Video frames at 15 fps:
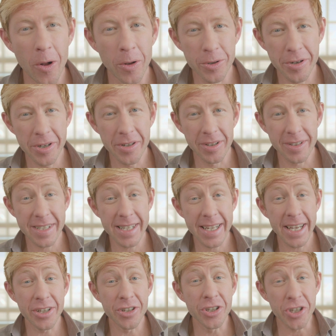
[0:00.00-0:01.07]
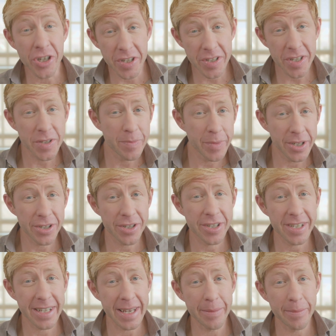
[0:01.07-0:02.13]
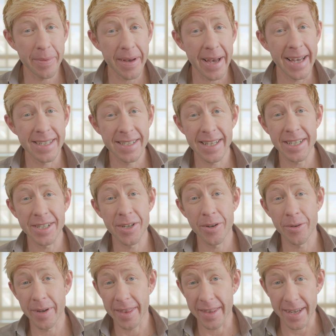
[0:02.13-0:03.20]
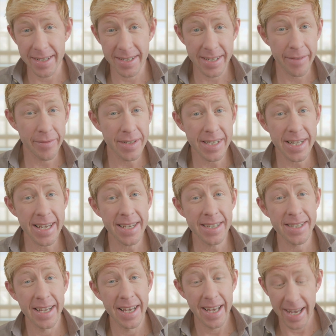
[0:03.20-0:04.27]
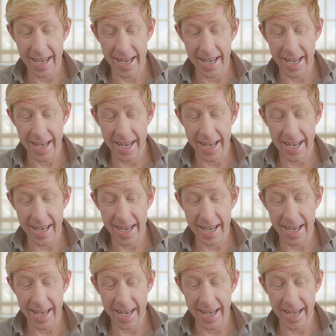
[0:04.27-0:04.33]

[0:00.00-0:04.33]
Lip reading: Older adults need just as much sleep as they do in their 70s